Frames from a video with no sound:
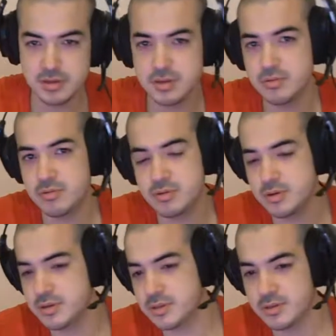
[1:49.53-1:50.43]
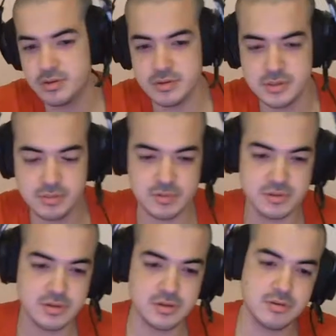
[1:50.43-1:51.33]
organizing a similar
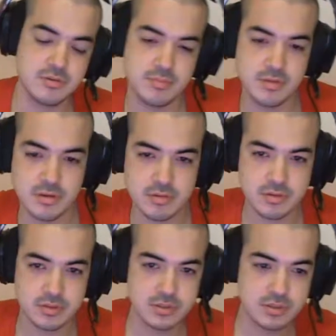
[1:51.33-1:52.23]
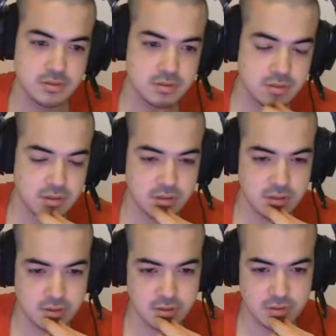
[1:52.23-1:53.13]
study group like this.
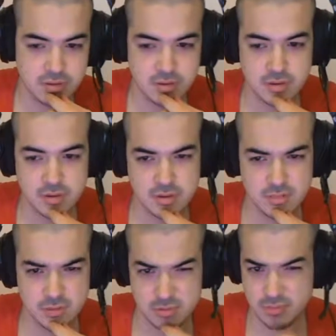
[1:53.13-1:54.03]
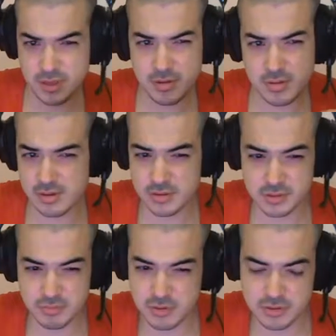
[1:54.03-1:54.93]
And but the main thing
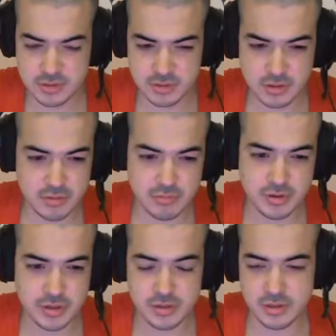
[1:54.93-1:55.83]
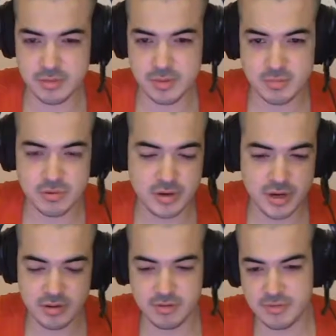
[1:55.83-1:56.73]
is we just all really need to be more
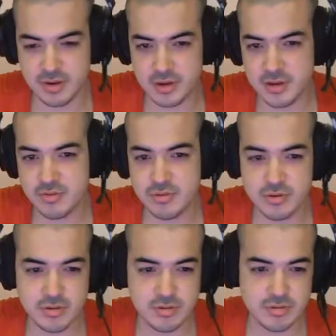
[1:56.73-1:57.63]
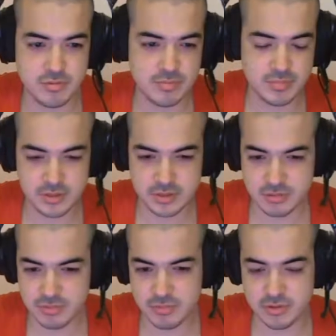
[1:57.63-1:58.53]
active. Like everyone in the group need,
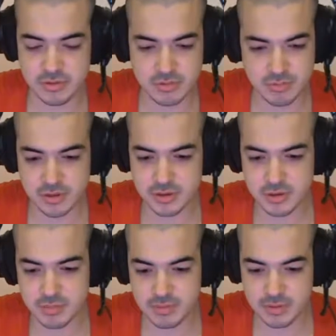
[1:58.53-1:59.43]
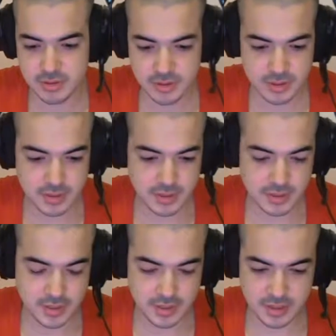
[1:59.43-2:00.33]
wake up
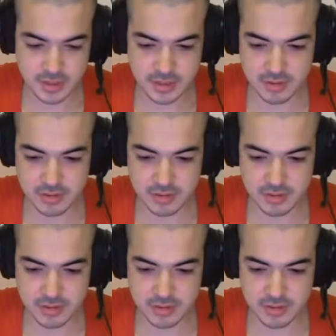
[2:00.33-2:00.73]
and